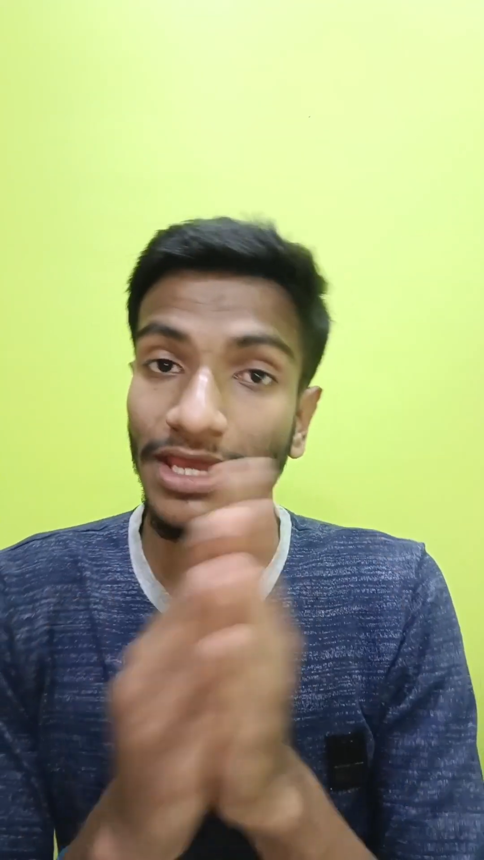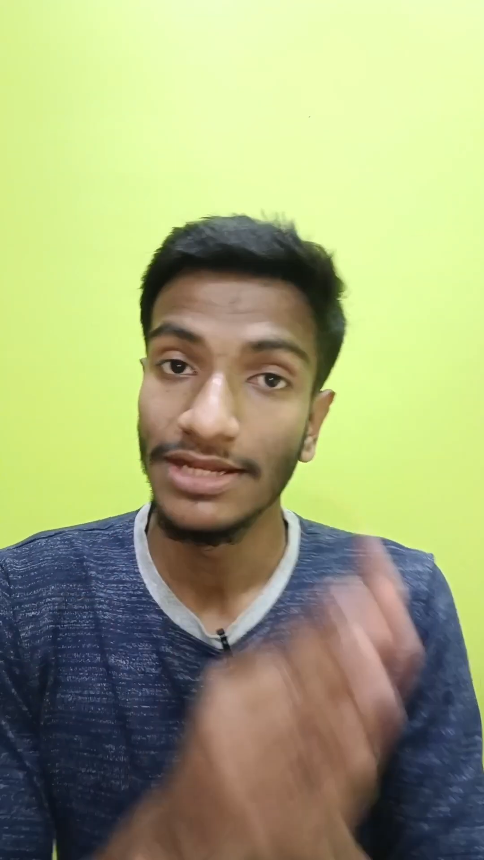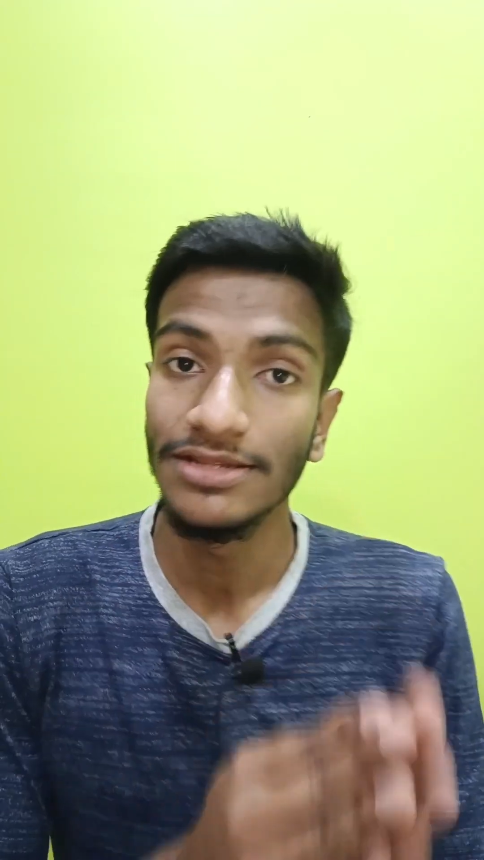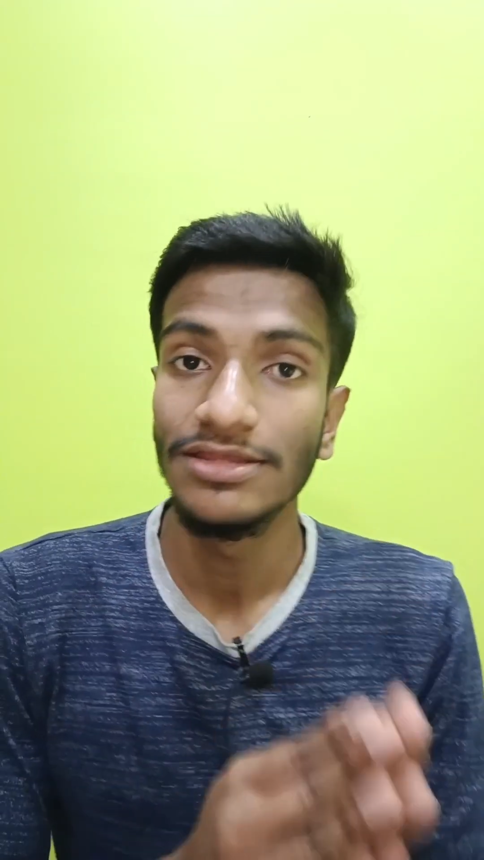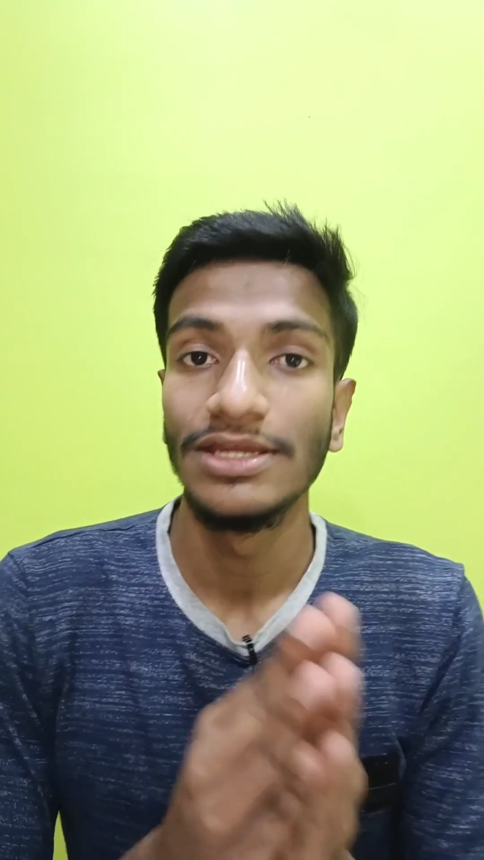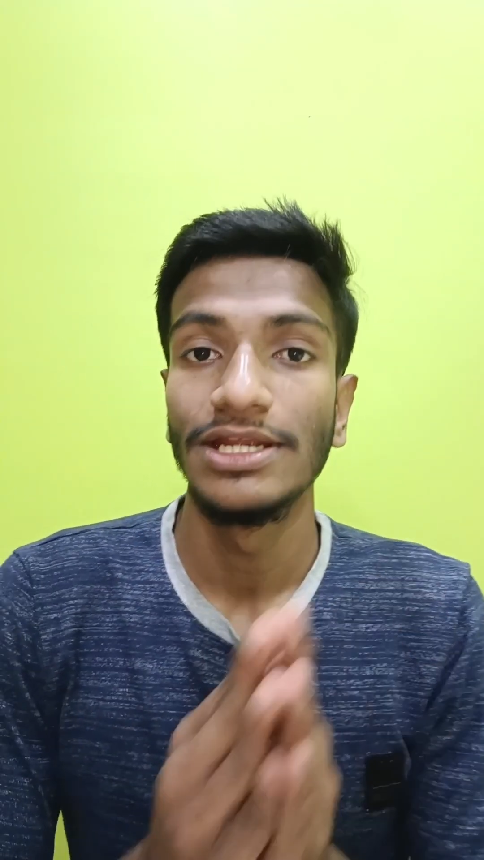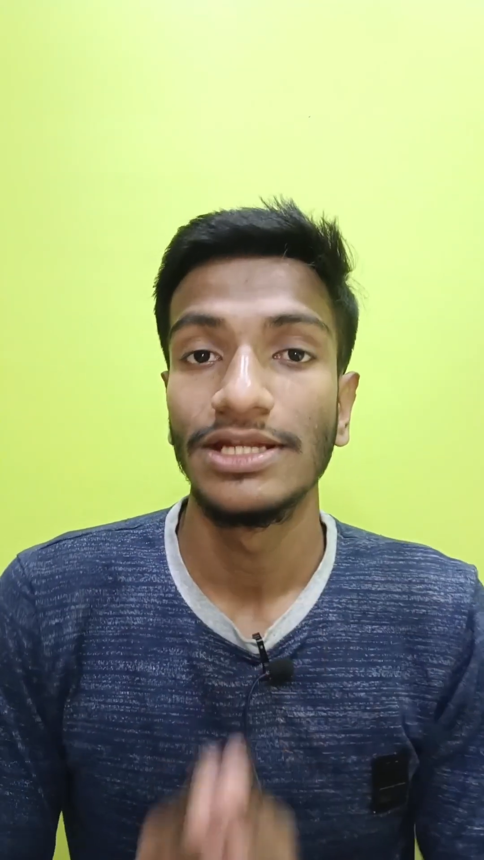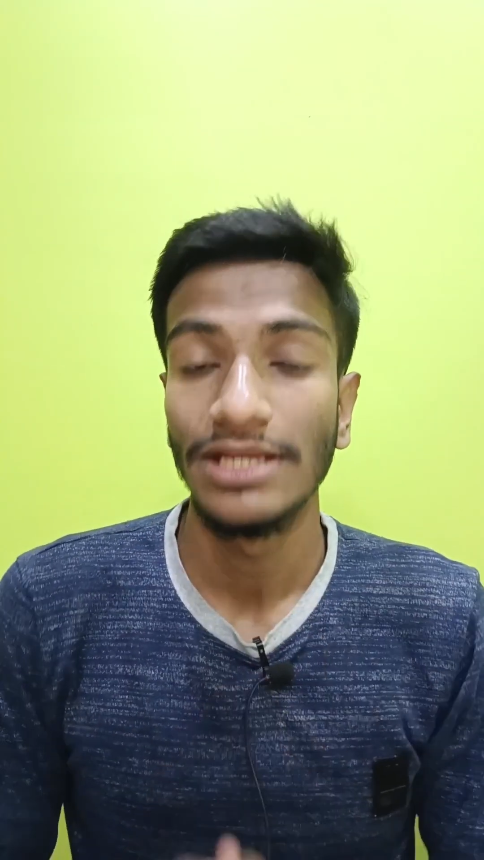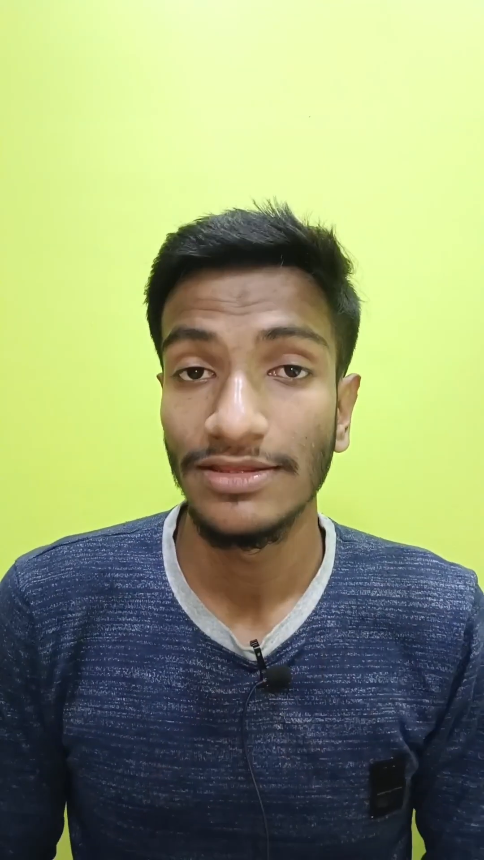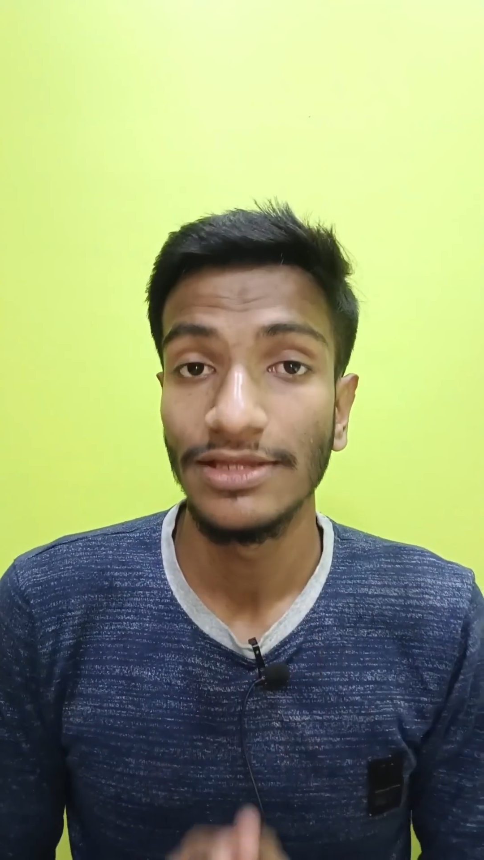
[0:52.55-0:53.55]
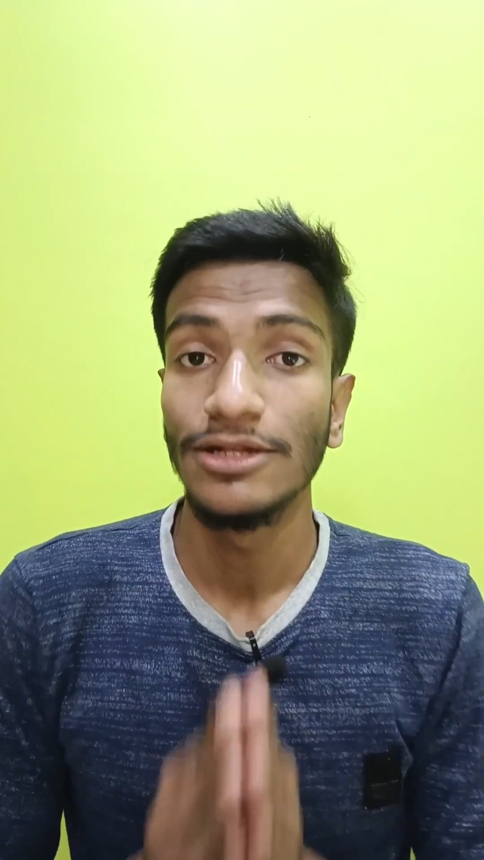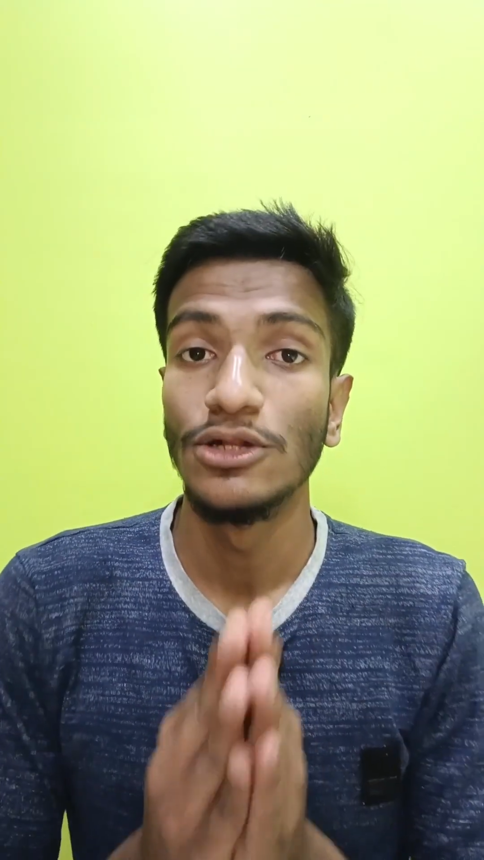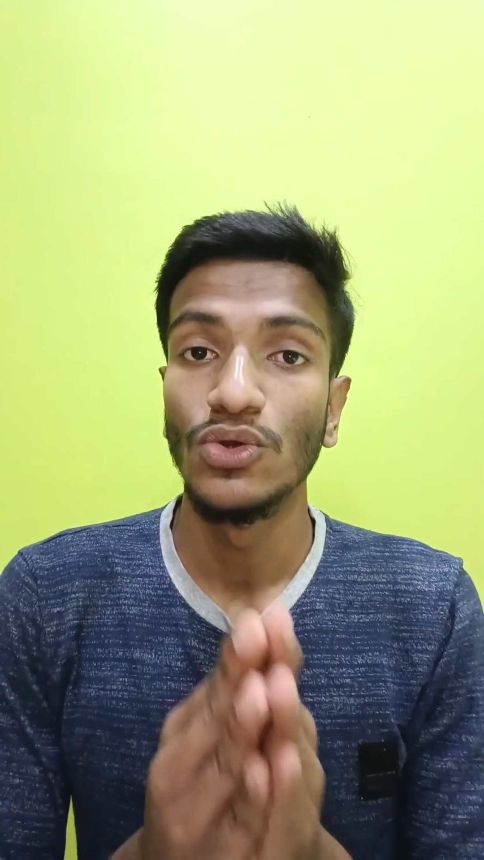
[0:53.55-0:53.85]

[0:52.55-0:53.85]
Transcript: hence it has a